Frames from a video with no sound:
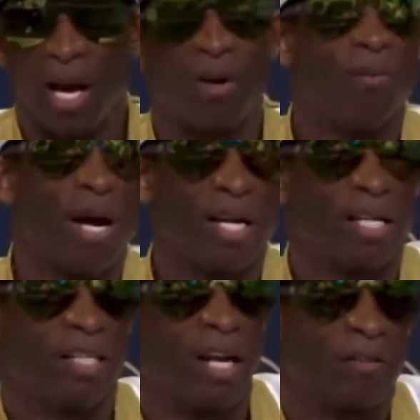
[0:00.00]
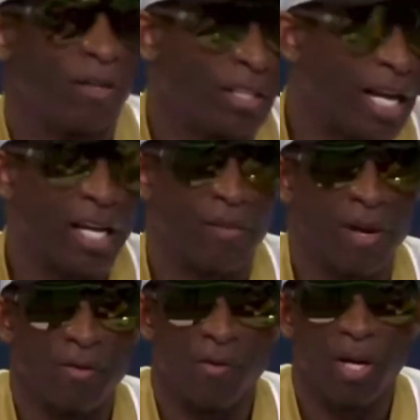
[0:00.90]
I don't mind getting death threats. I get them
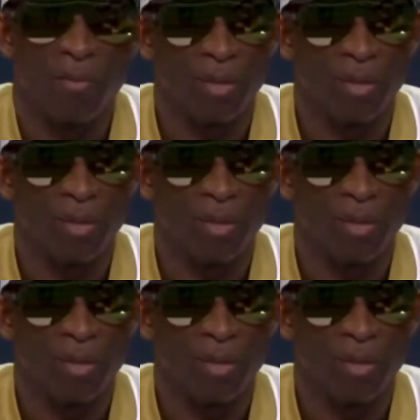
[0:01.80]
every week.